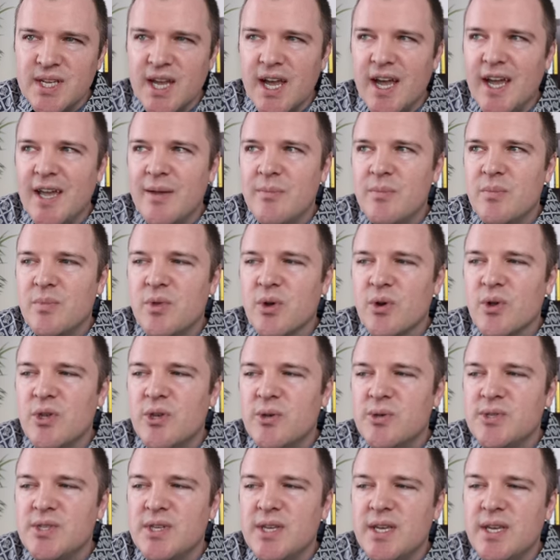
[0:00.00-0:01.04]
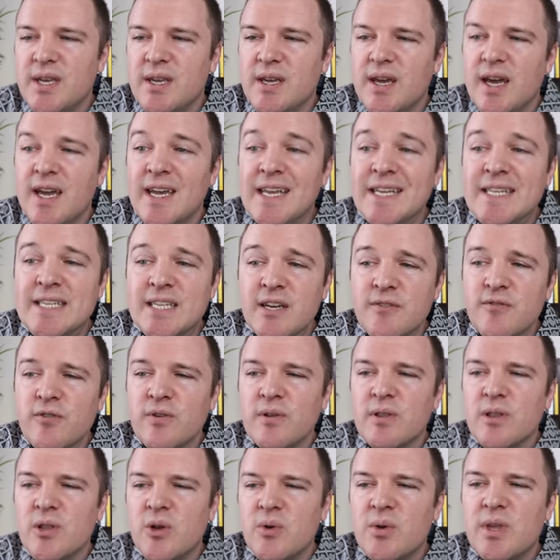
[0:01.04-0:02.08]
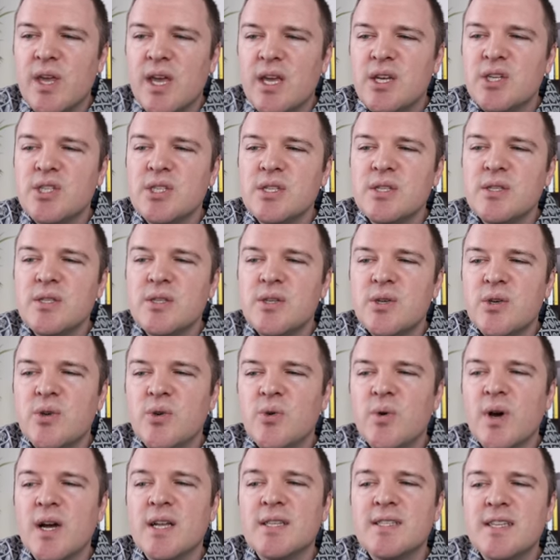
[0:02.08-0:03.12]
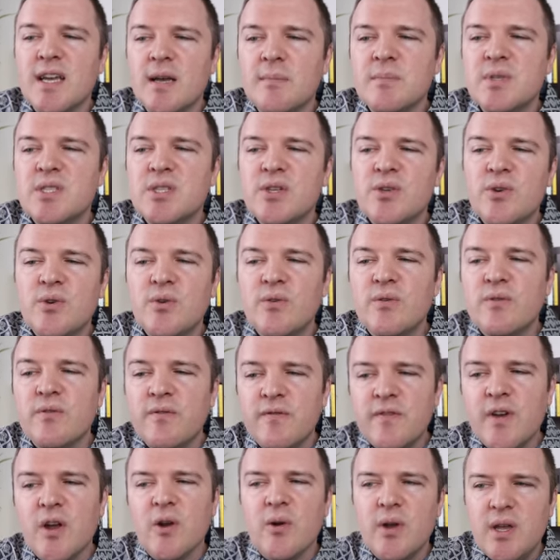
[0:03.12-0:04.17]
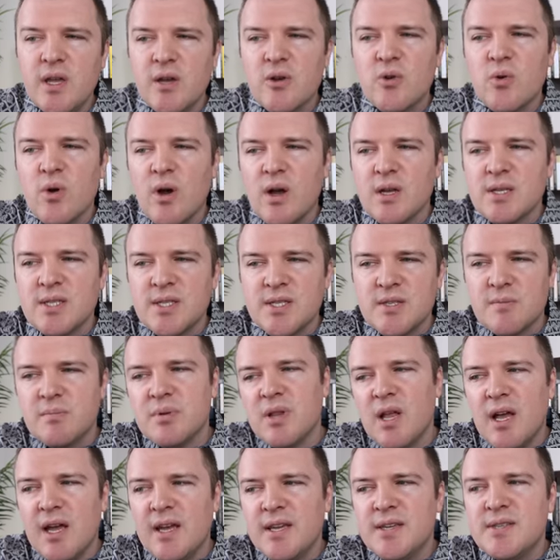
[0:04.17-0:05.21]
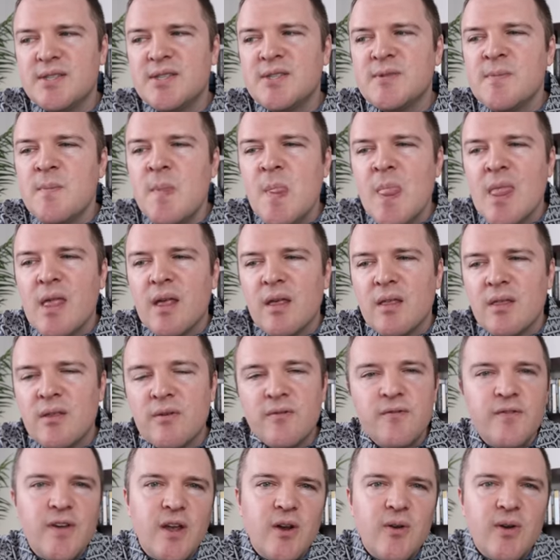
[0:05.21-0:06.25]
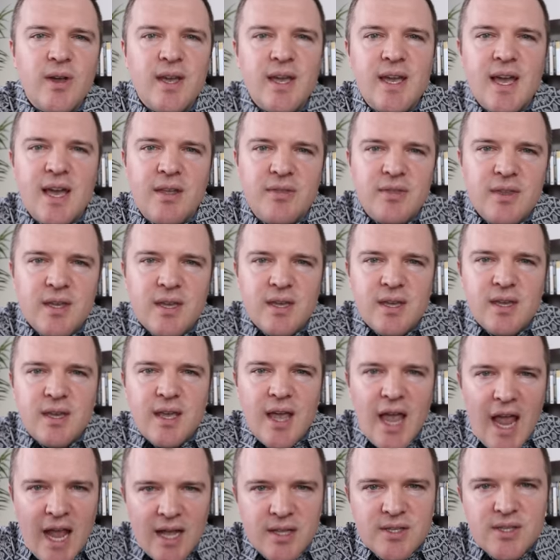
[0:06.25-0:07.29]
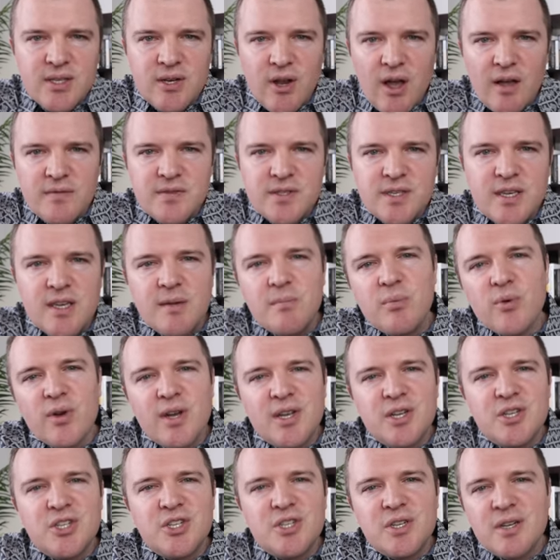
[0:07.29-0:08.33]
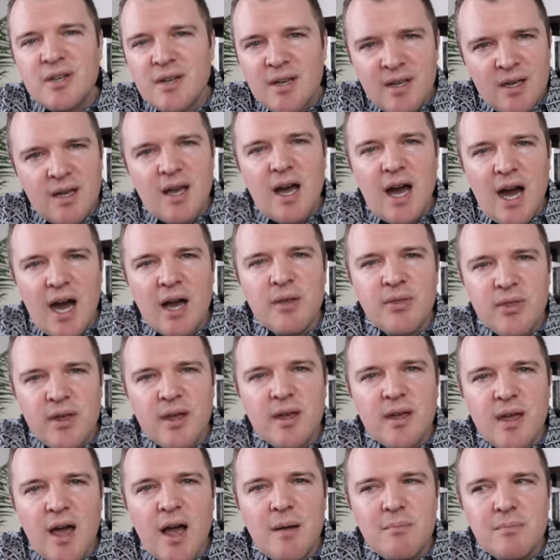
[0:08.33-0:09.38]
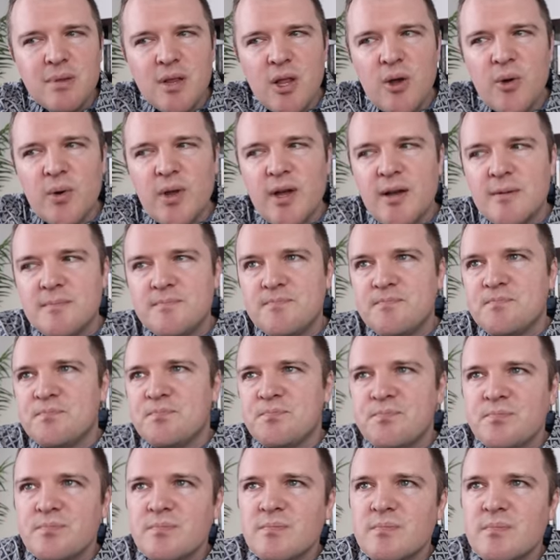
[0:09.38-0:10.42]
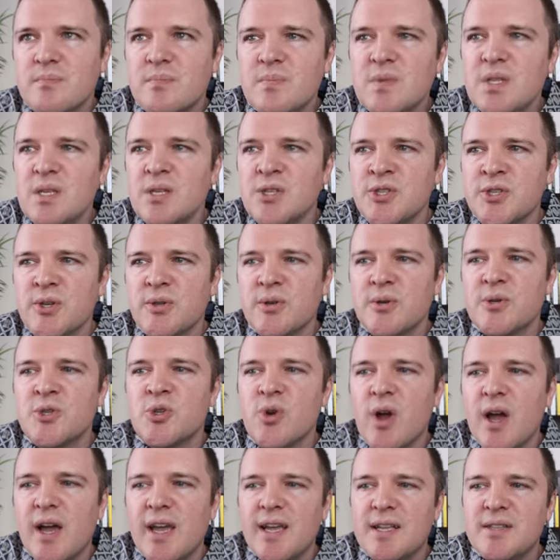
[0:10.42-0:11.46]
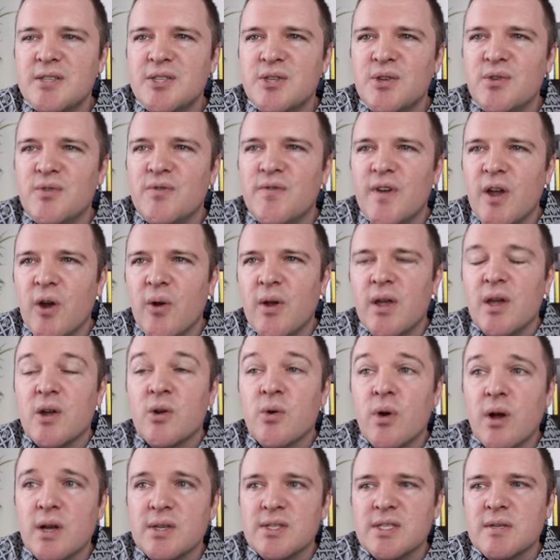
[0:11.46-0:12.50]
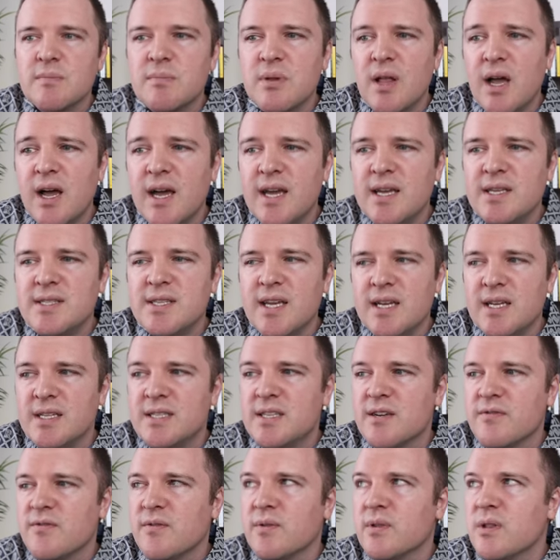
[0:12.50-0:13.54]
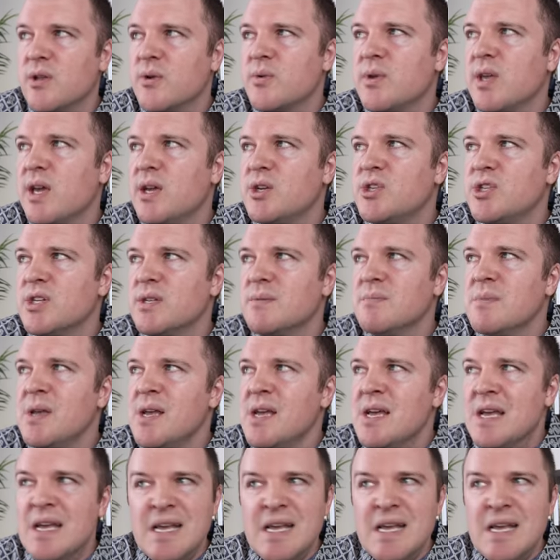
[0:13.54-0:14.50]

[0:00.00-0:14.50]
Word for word: time they're using a different location to attempt to ferry across supplies. The ferry at the Antonovsky Bridge, I think, got blown up. So they're trying to ferry across supplies at a different location.